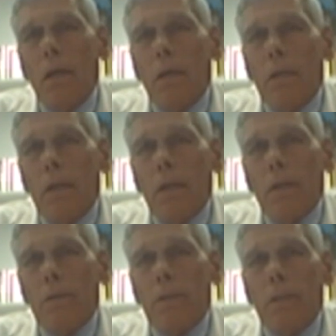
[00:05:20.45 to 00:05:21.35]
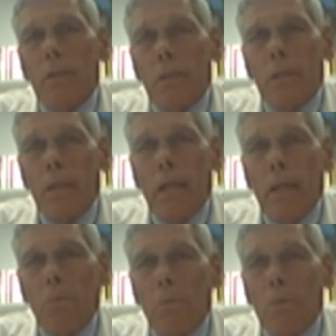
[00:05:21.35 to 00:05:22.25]
And today
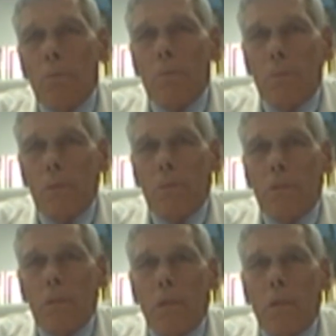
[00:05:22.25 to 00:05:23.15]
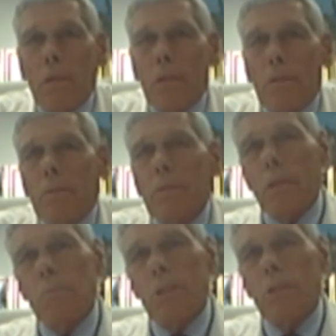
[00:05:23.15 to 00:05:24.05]
we'll
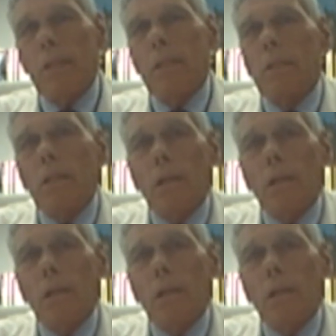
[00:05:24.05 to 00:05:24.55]
demonstrate and